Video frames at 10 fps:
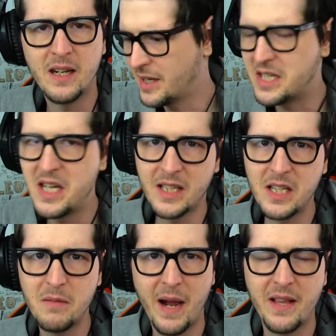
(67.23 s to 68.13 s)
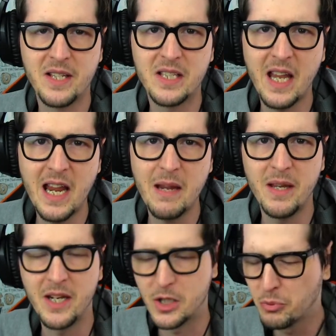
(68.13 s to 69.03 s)
addicted by this game,
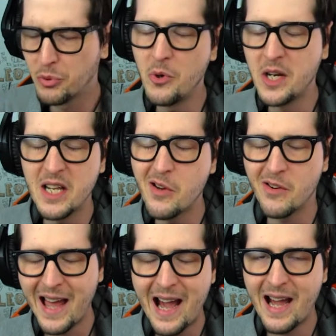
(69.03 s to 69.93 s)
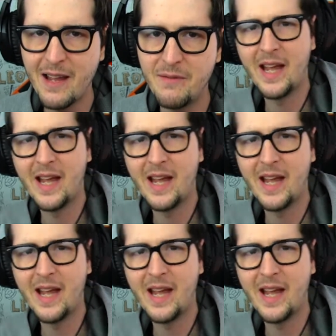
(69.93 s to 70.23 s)
and it's ruining their lives.